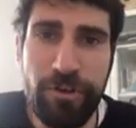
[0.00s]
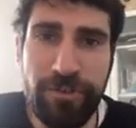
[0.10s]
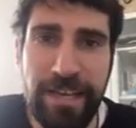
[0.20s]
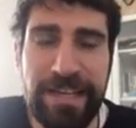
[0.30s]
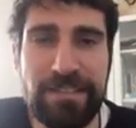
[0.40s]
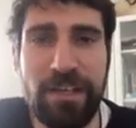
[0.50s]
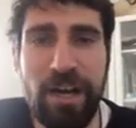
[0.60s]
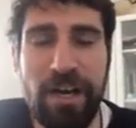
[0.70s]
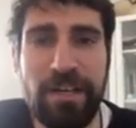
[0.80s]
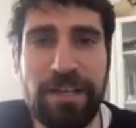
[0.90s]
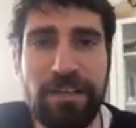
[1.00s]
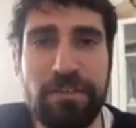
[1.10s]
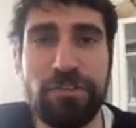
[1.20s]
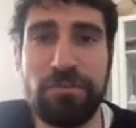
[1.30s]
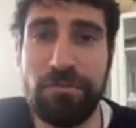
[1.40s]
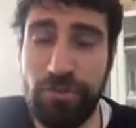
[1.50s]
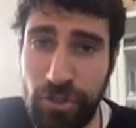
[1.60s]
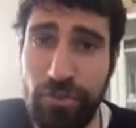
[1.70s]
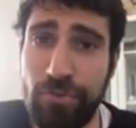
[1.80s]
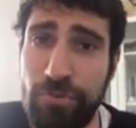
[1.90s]
I forget,
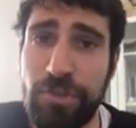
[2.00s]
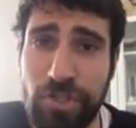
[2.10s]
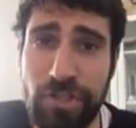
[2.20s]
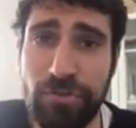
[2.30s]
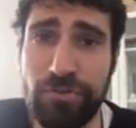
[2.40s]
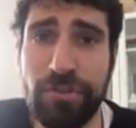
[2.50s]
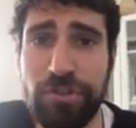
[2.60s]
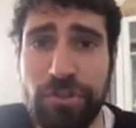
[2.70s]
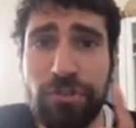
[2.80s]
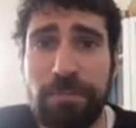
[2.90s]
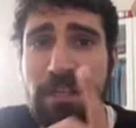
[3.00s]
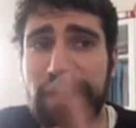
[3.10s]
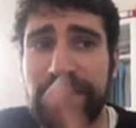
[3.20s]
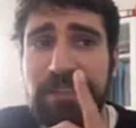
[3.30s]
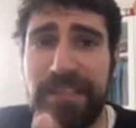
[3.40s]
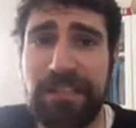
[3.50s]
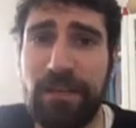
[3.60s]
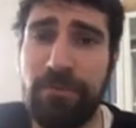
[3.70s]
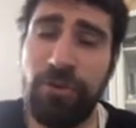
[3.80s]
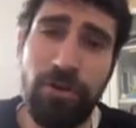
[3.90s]
you, the children, should be cutting these
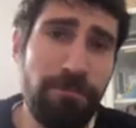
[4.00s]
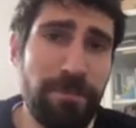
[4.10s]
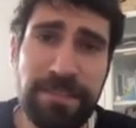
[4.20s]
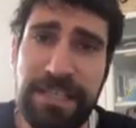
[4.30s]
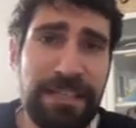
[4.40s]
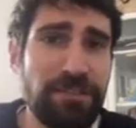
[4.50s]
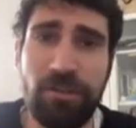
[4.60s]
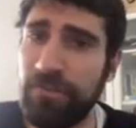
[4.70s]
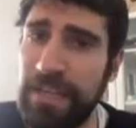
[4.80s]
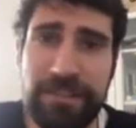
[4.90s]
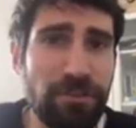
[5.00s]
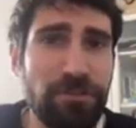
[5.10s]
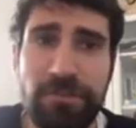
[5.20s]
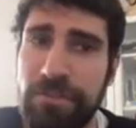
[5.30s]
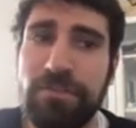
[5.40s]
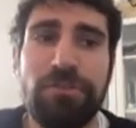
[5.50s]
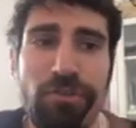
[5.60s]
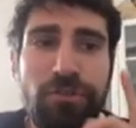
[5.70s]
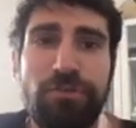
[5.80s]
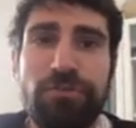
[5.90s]
up. Not mum and dad, not the adults.
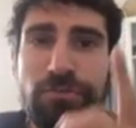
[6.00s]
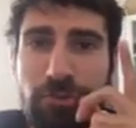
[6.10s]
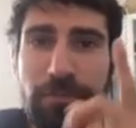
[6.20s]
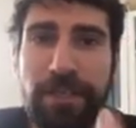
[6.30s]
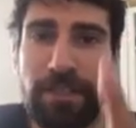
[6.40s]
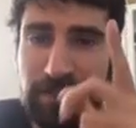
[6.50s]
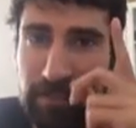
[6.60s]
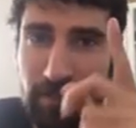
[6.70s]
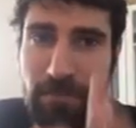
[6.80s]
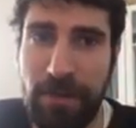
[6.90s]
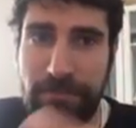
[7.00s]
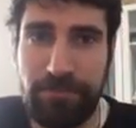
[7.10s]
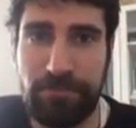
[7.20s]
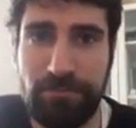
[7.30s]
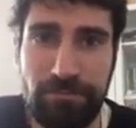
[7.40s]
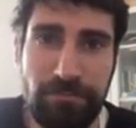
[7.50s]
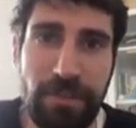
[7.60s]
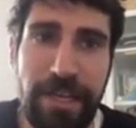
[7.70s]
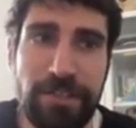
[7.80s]
You should be cutting them up. Okay?